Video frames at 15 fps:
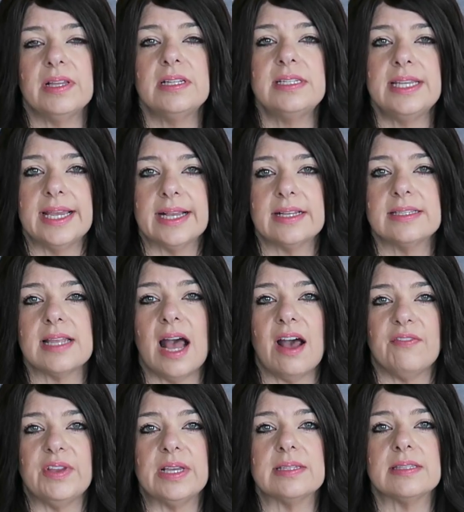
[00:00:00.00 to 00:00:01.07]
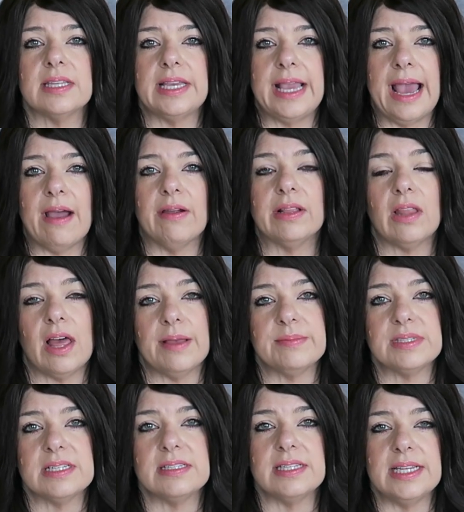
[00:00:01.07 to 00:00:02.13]
Ticks obviously carry
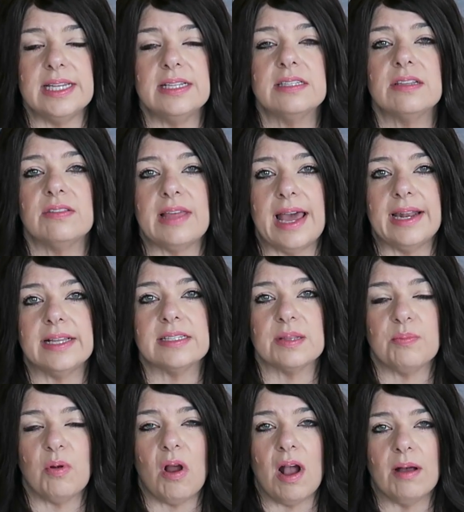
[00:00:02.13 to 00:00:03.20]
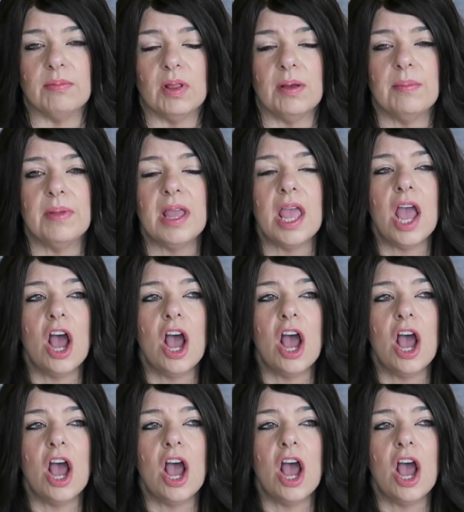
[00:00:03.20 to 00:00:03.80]
Lyme's disease, so that is a problem.